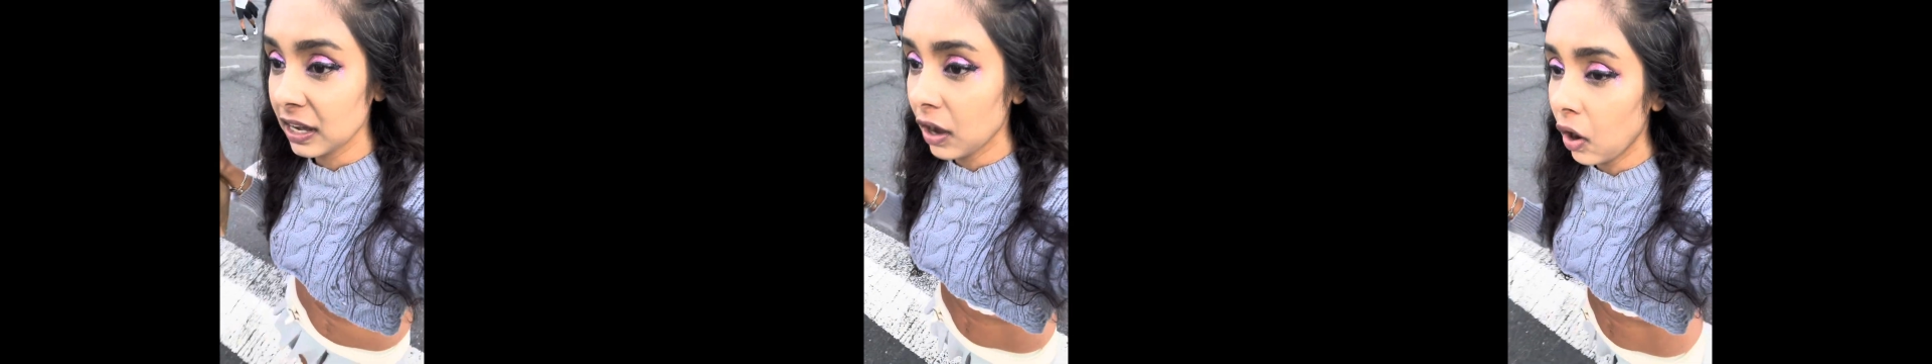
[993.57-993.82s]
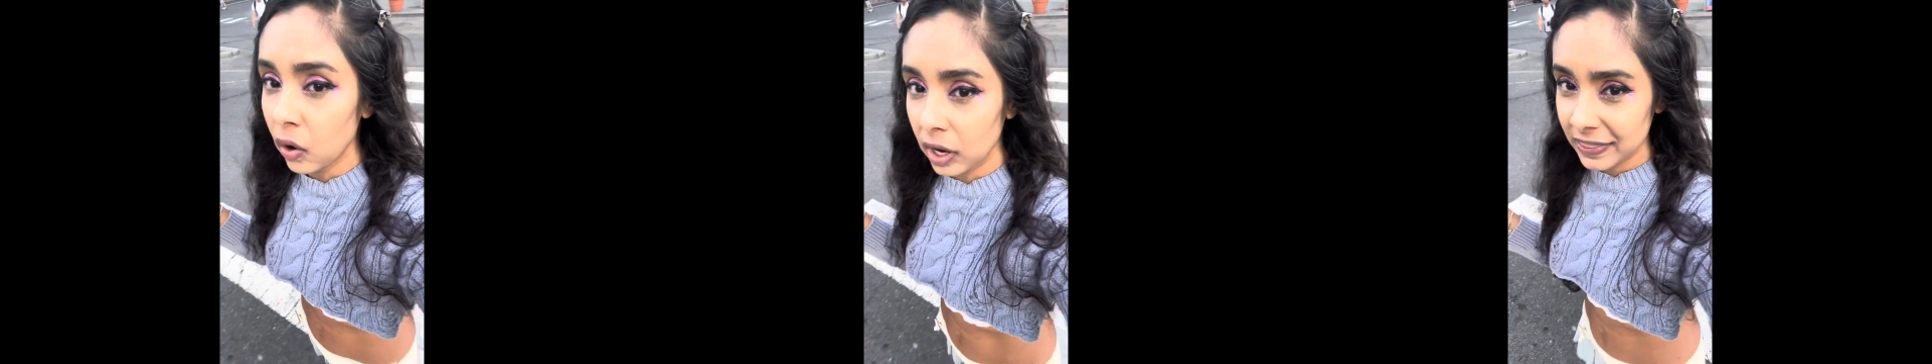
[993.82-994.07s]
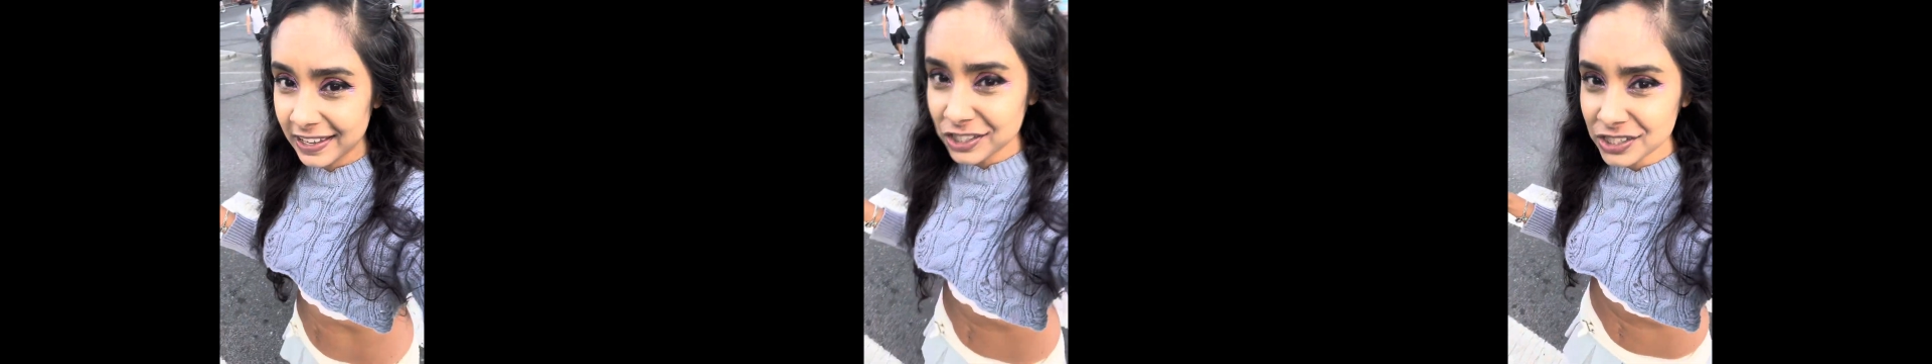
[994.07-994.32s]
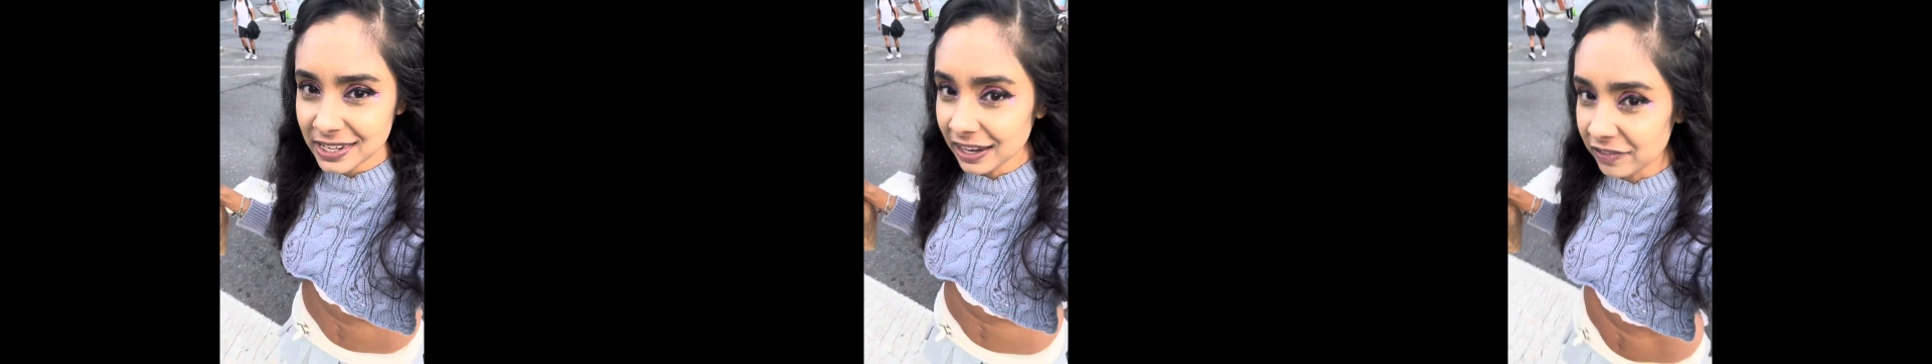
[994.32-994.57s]
oh, are they
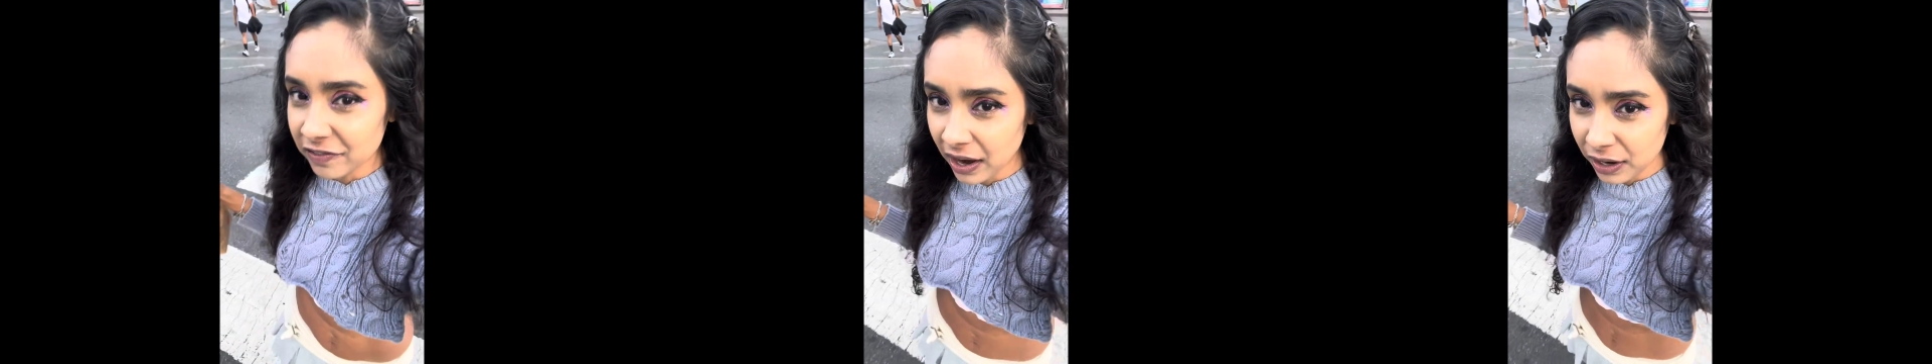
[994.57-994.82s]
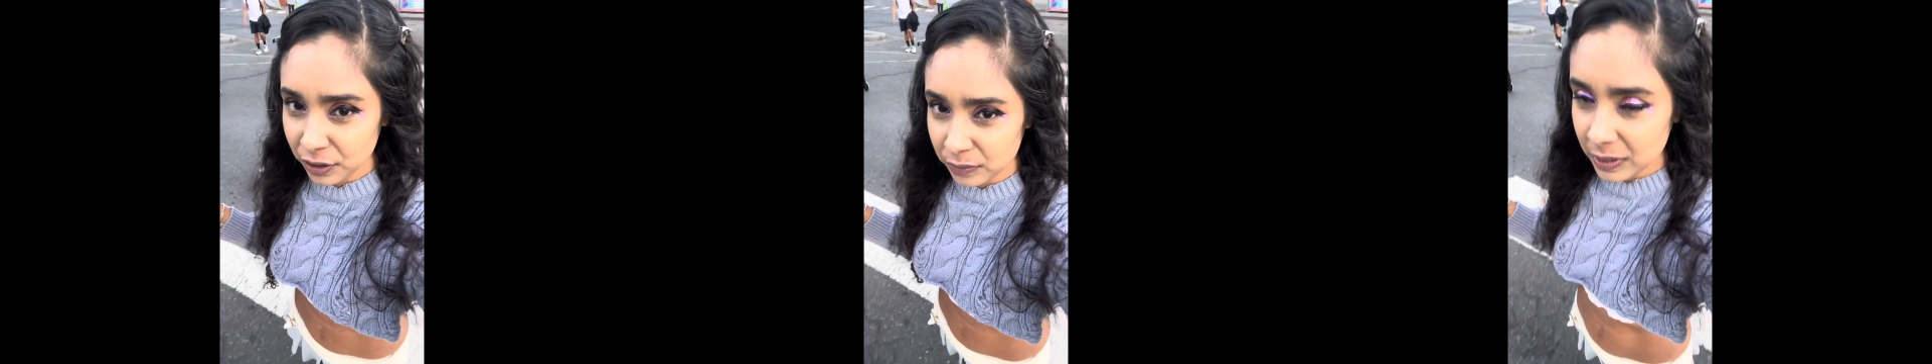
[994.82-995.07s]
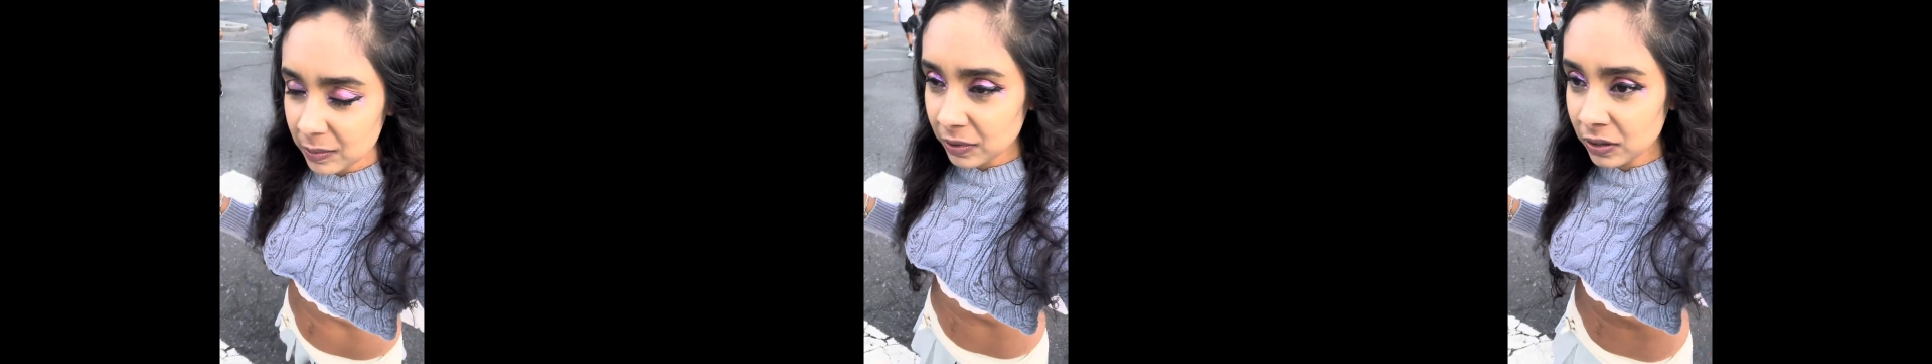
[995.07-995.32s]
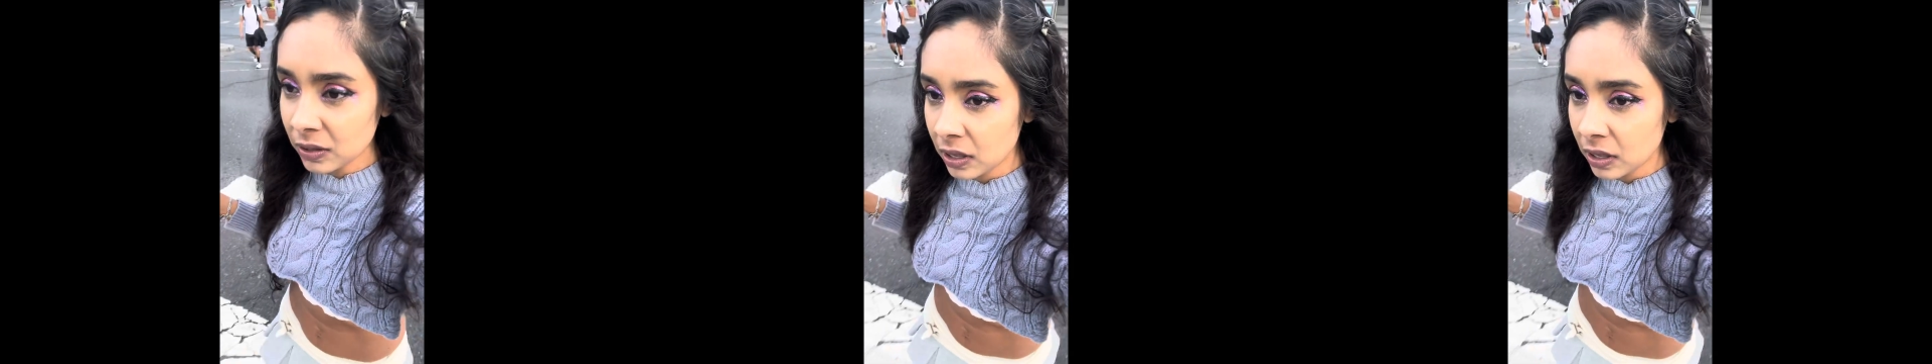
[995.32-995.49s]
just like firing people?